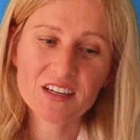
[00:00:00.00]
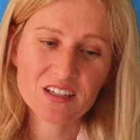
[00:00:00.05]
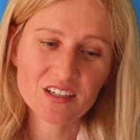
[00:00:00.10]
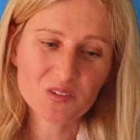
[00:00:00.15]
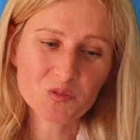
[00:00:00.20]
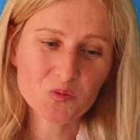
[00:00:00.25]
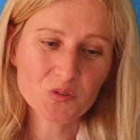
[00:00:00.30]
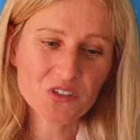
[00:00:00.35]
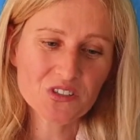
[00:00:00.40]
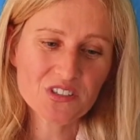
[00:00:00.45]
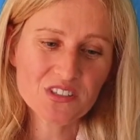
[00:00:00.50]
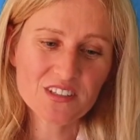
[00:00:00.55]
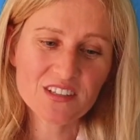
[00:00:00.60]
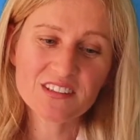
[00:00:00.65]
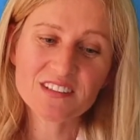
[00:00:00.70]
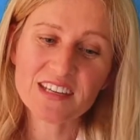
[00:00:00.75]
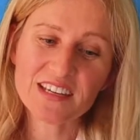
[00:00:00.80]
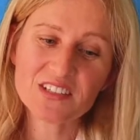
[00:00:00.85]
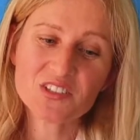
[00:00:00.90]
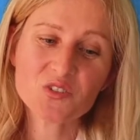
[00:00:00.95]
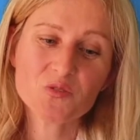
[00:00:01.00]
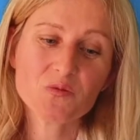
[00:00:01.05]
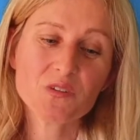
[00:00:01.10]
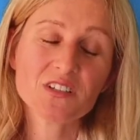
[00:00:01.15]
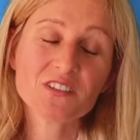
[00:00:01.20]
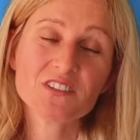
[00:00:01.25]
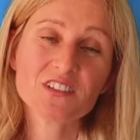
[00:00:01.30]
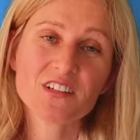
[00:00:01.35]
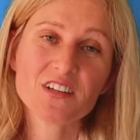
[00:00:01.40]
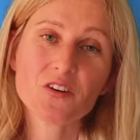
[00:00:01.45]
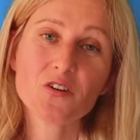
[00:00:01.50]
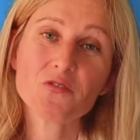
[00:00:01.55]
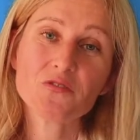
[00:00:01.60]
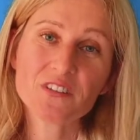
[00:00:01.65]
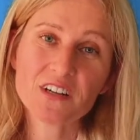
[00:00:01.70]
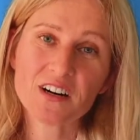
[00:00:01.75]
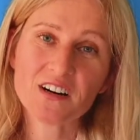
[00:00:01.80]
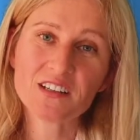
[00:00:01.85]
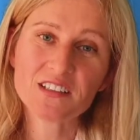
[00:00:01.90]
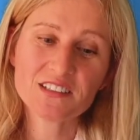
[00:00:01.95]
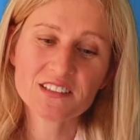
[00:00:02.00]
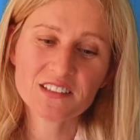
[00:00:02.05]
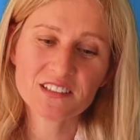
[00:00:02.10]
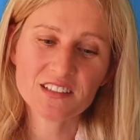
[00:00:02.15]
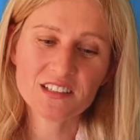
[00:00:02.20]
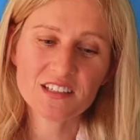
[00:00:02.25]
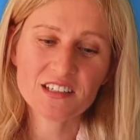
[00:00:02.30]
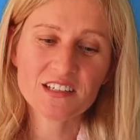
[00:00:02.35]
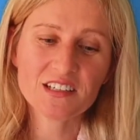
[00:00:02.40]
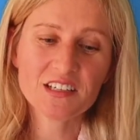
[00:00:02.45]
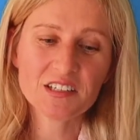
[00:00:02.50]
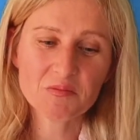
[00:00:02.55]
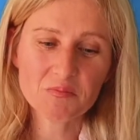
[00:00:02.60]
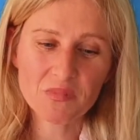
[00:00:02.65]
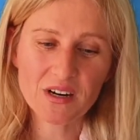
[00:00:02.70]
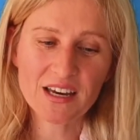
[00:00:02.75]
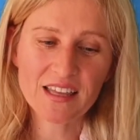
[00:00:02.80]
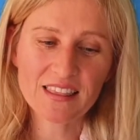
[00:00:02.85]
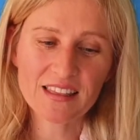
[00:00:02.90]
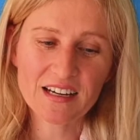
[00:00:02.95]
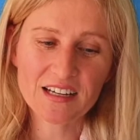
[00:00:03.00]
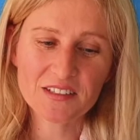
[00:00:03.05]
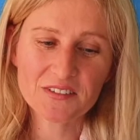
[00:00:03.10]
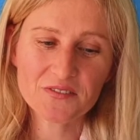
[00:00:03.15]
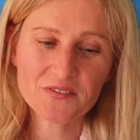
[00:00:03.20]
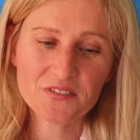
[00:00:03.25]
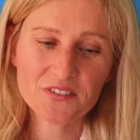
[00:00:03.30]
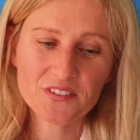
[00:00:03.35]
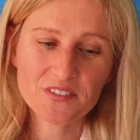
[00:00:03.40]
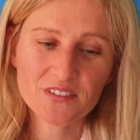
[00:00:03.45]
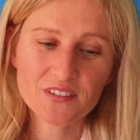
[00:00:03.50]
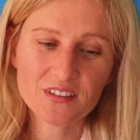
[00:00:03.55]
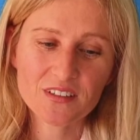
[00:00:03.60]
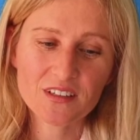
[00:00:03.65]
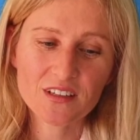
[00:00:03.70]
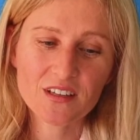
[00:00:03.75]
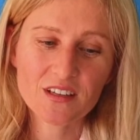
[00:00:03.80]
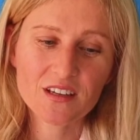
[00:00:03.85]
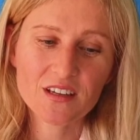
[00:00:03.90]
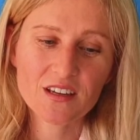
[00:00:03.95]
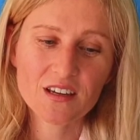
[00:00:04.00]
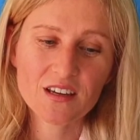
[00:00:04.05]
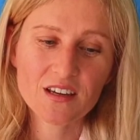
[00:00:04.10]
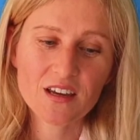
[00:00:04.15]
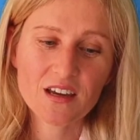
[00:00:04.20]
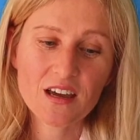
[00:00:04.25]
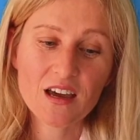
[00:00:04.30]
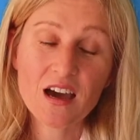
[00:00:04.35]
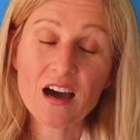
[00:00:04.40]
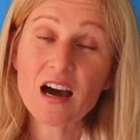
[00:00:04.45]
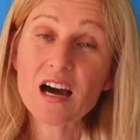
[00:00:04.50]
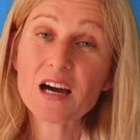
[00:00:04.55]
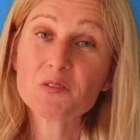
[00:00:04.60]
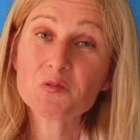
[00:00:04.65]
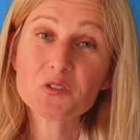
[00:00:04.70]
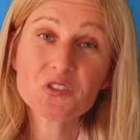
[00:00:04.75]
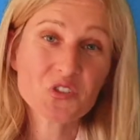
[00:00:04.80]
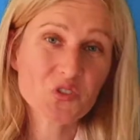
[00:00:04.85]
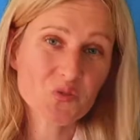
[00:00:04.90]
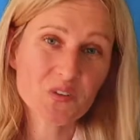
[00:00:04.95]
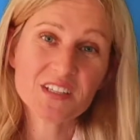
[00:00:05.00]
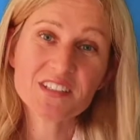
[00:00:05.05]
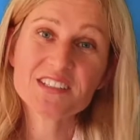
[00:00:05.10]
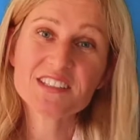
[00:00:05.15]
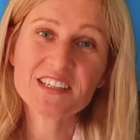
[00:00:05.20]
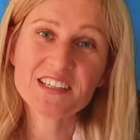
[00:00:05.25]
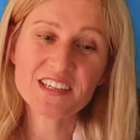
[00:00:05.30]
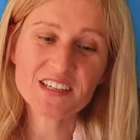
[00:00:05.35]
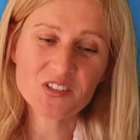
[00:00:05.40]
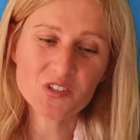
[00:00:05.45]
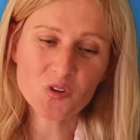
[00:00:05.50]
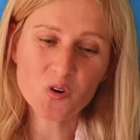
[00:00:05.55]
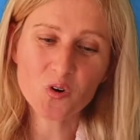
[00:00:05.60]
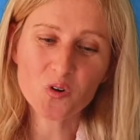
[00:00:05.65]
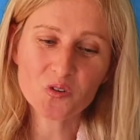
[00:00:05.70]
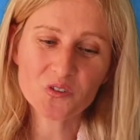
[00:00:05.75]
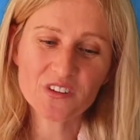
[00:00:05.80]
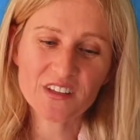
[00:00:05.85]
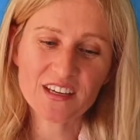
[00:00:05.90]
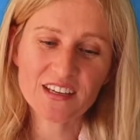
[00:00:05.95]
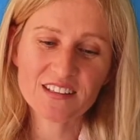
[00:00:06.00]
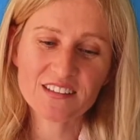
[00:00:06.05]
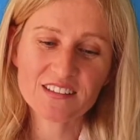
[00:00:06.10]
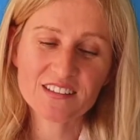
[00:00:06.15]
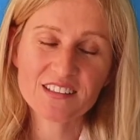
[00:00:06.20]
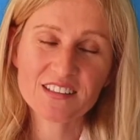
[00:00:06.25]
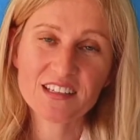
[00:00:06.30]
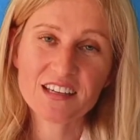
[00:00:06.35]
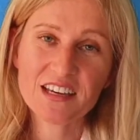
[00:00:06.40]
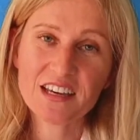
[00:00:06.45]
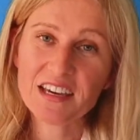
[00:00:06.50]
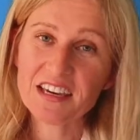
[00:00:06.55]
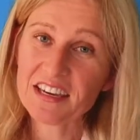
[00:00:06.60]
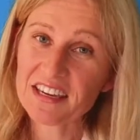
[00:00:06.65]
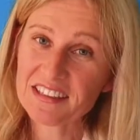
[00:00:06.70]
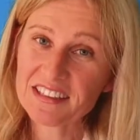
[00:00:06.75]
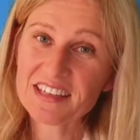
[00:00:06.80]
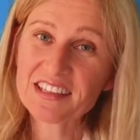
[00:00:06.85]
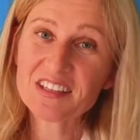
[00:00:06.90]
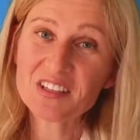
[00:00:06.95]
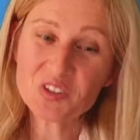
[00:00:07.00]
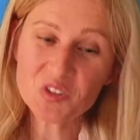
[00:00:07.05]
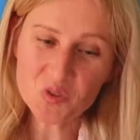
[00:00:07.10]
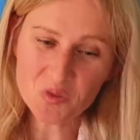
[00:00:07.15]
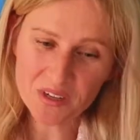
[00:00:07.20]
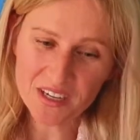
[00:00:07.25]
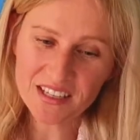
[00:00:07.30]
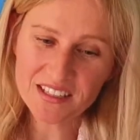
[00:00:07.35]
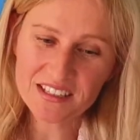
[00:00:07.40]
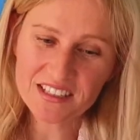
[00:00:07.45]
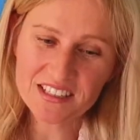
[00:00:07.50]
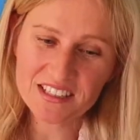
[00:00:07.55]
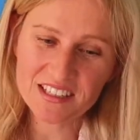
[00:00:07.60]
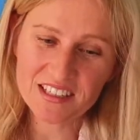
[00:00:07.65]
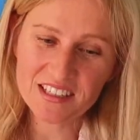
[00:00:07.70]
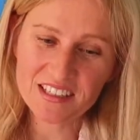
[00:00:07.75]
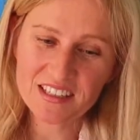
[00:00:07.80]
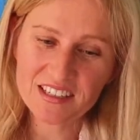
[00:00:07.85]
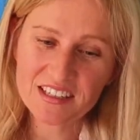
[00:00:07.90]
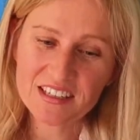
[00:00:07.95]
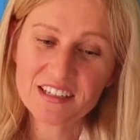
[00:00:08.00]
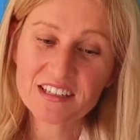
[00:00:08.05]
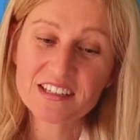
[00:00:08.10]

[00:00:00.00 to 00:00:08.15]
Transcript: It was the next victory of God in my life. I was 20 years old then, another 20